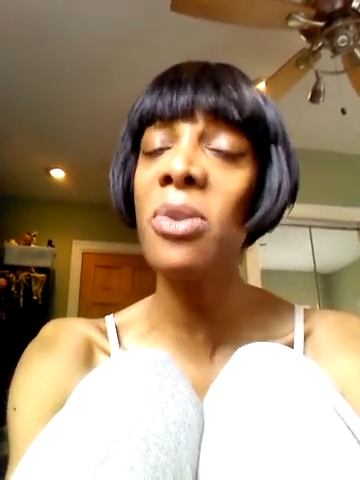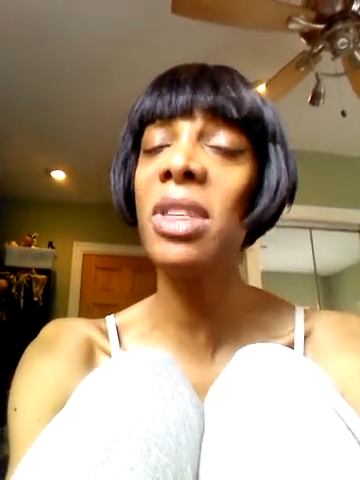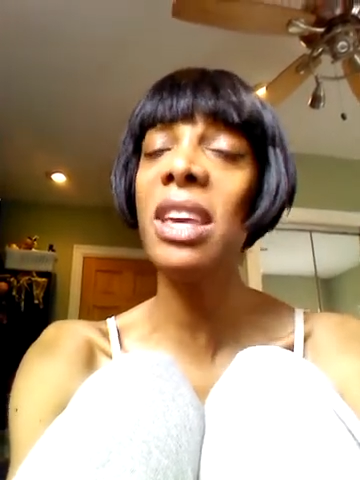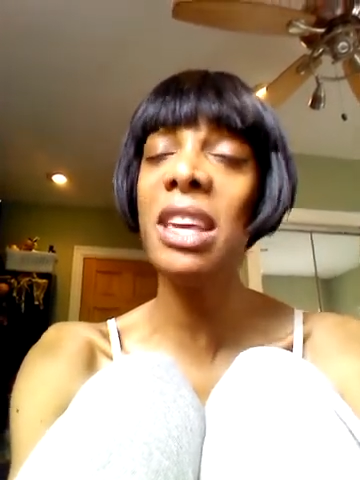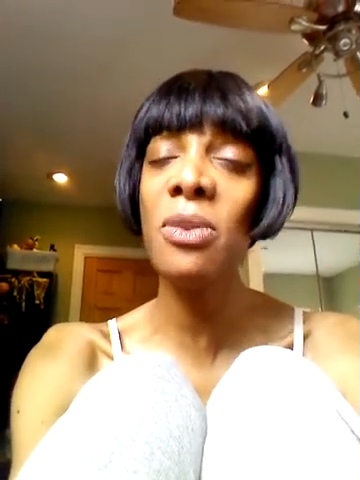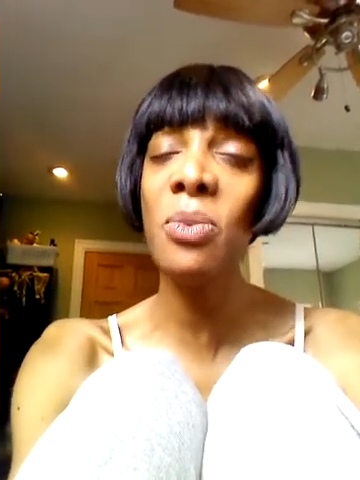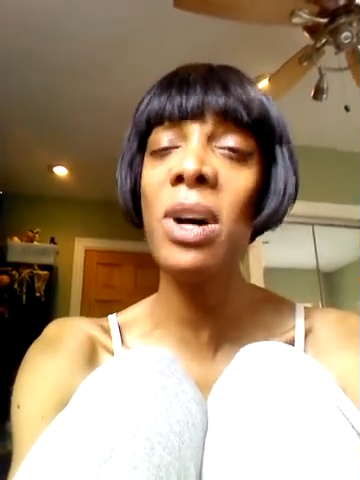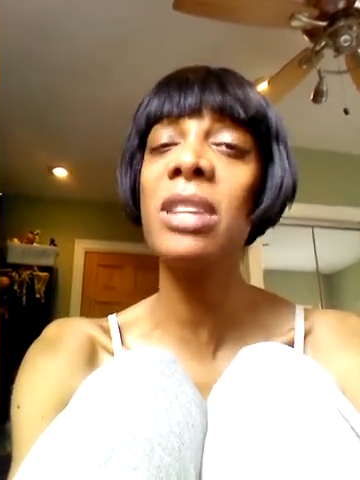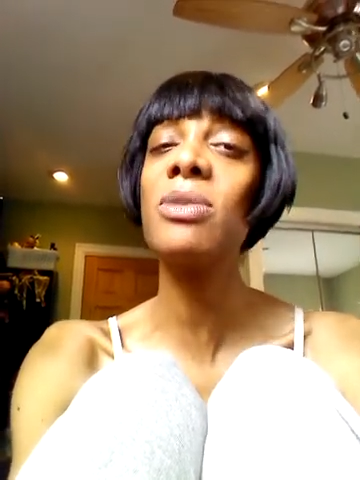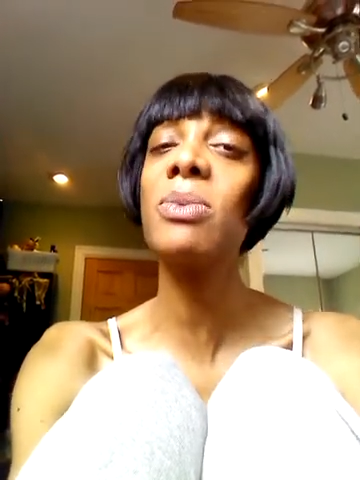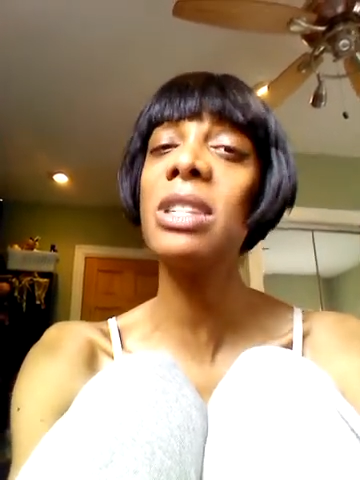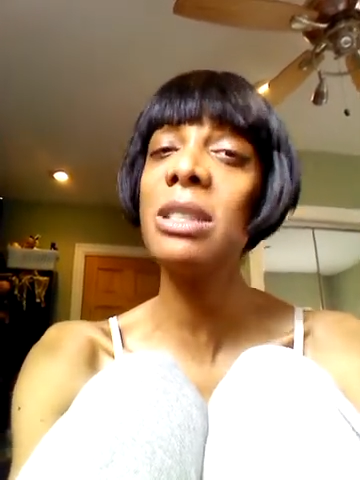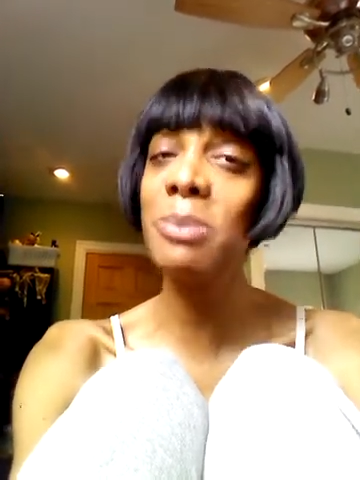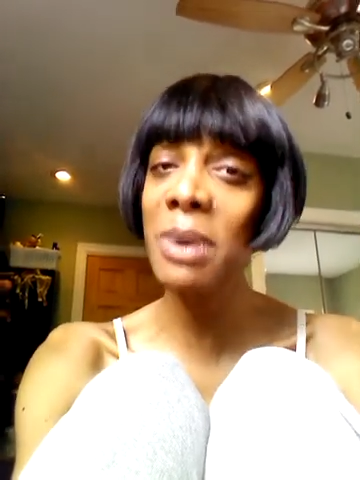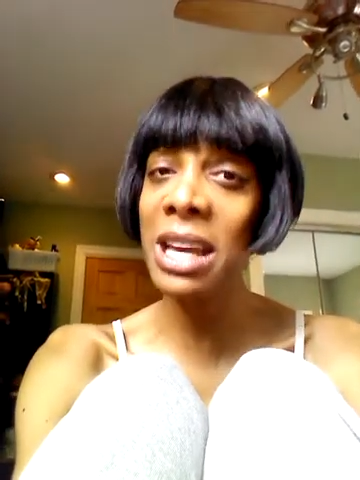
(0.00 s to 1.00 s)
that he wants
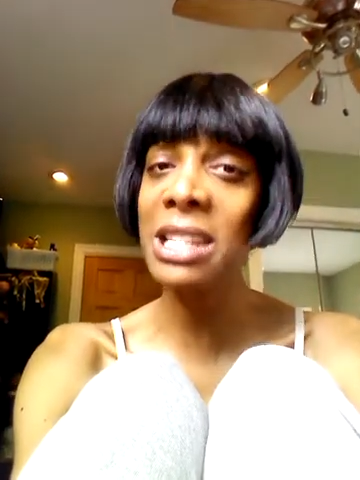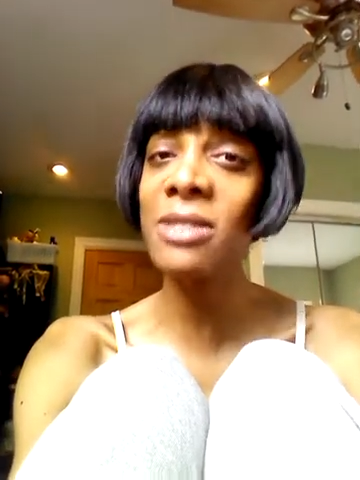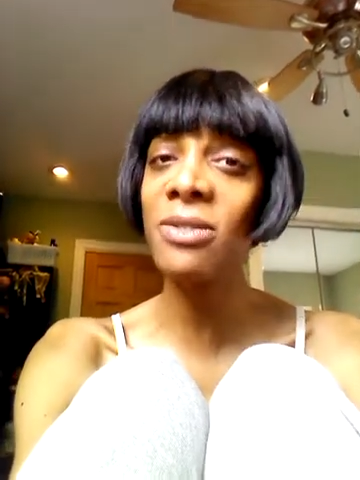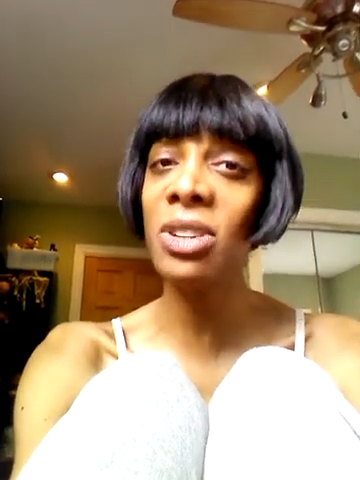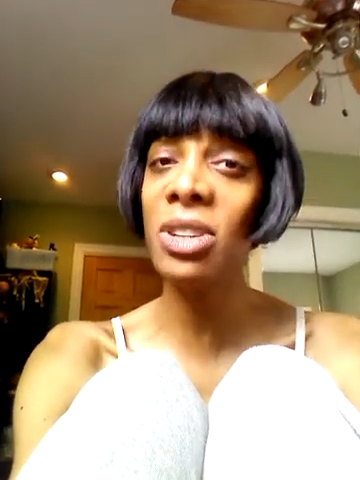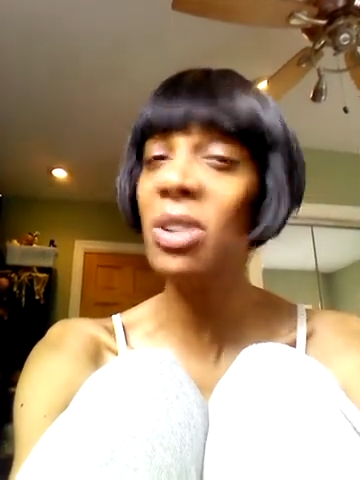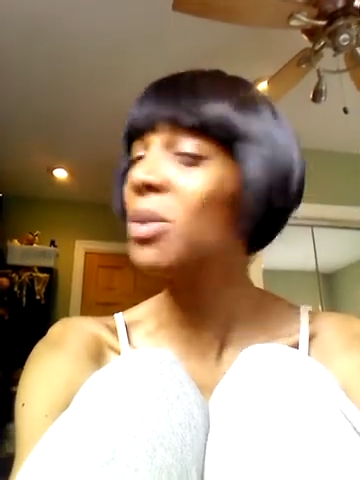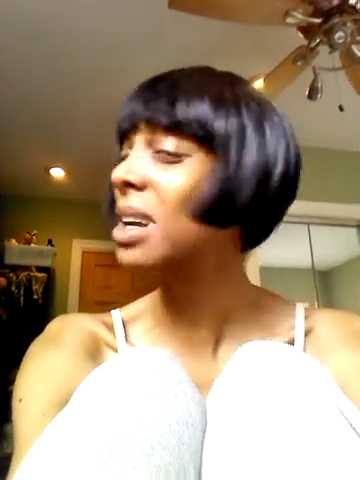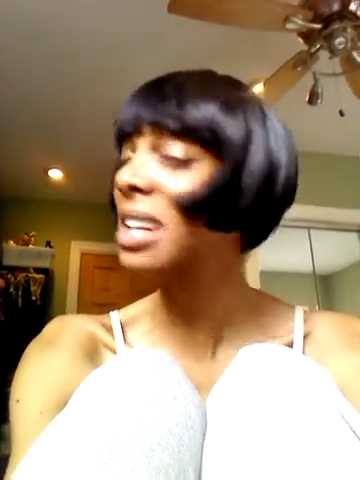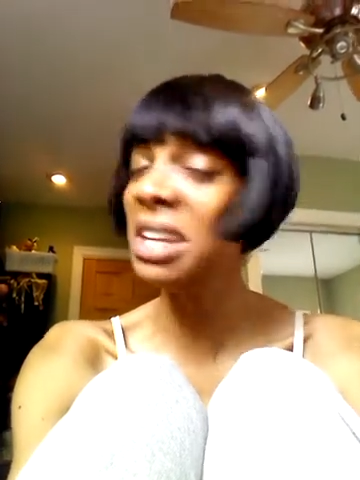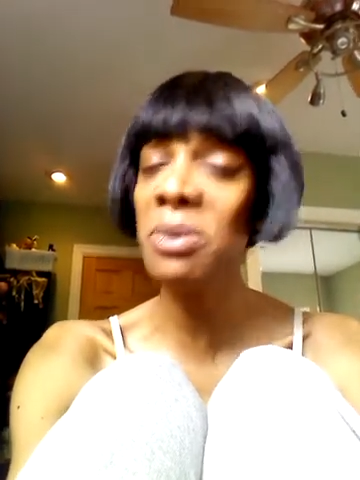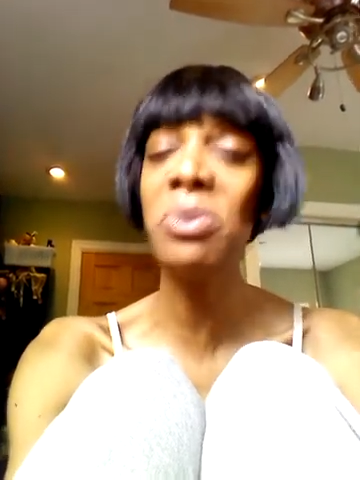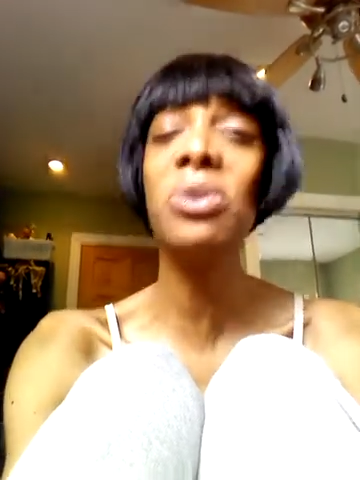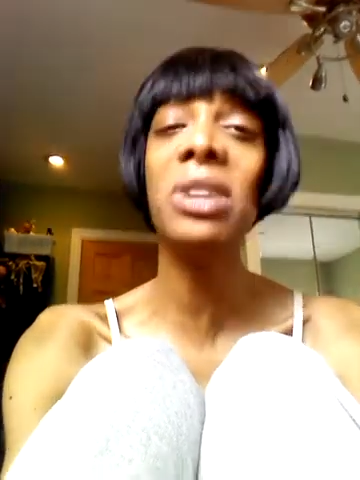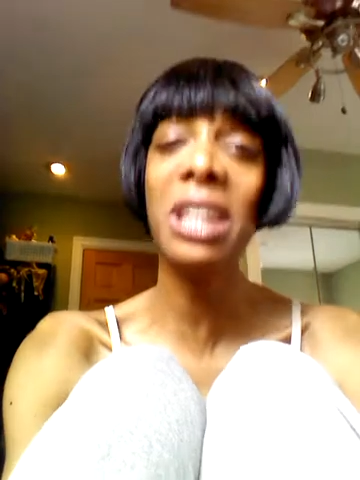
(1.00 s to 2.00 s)
what's best for you, and
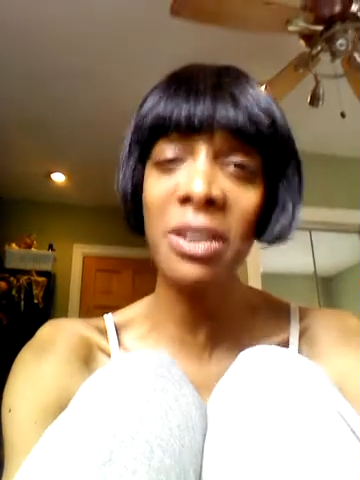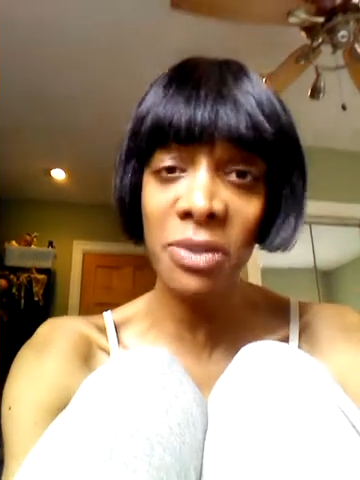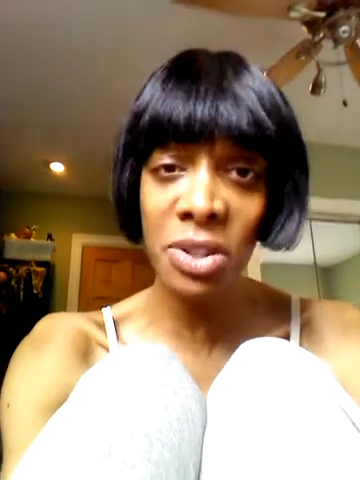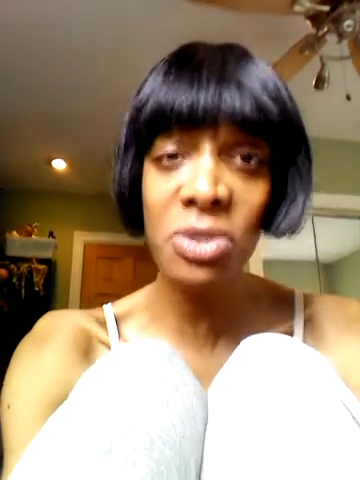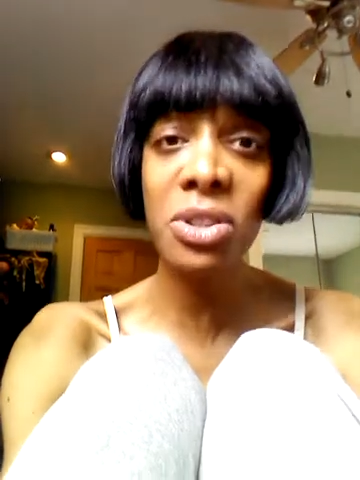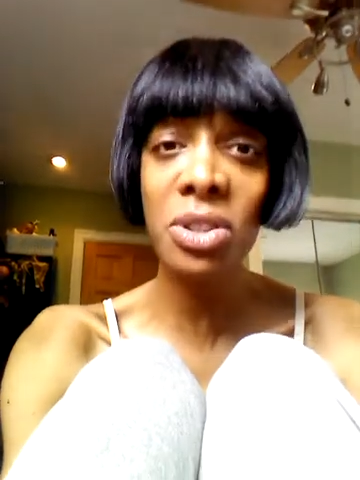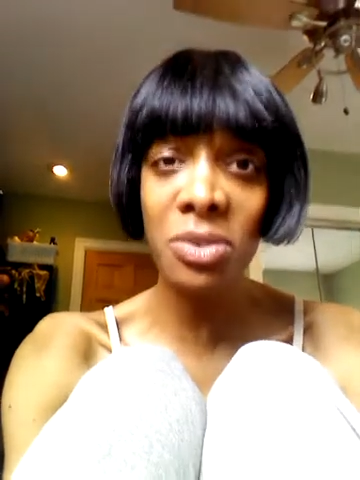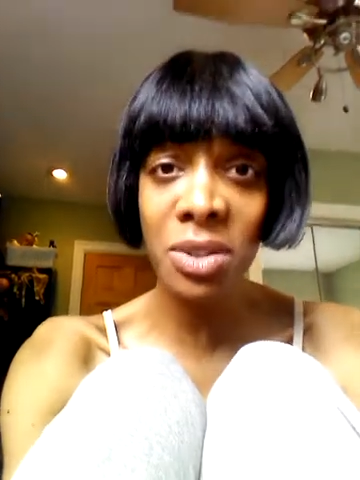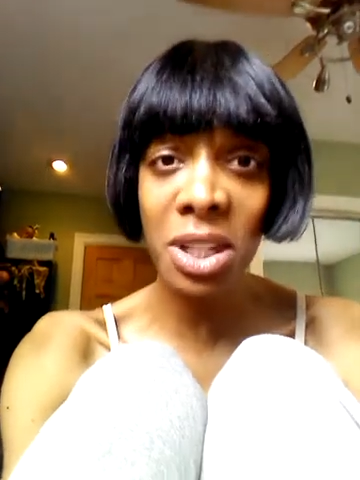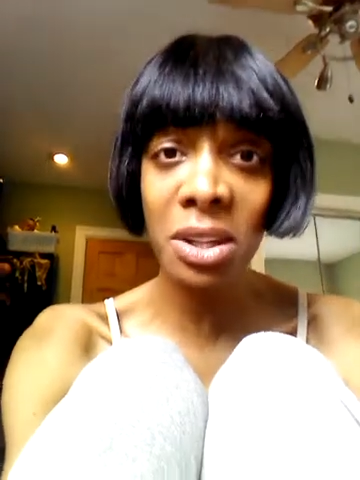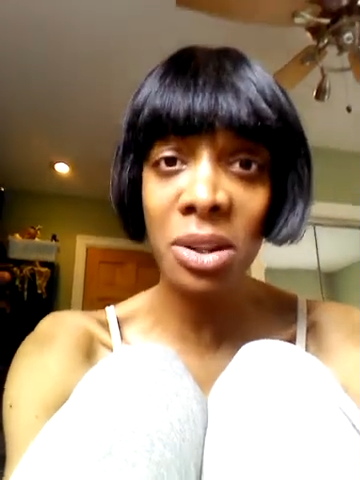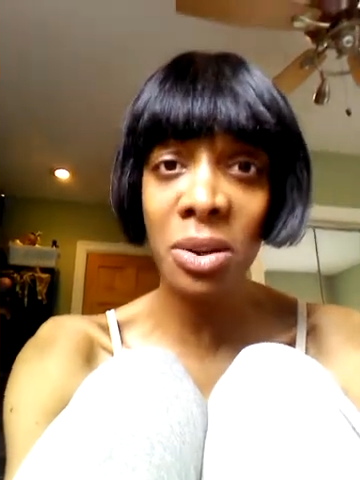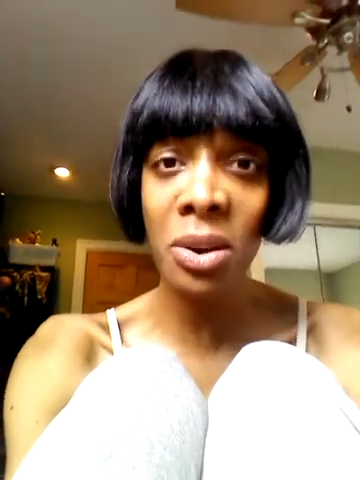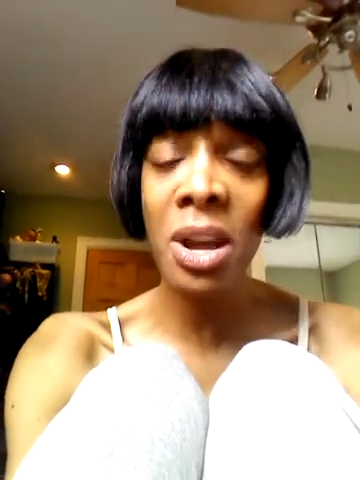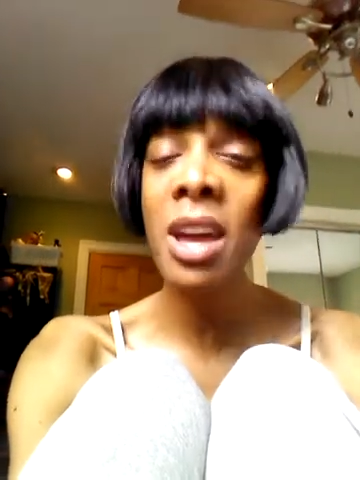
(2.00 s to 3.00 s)
he will give it to
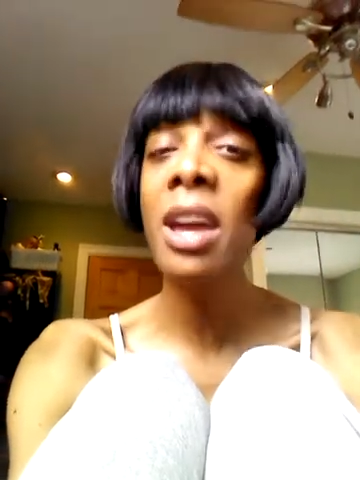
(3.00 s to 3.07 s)
you.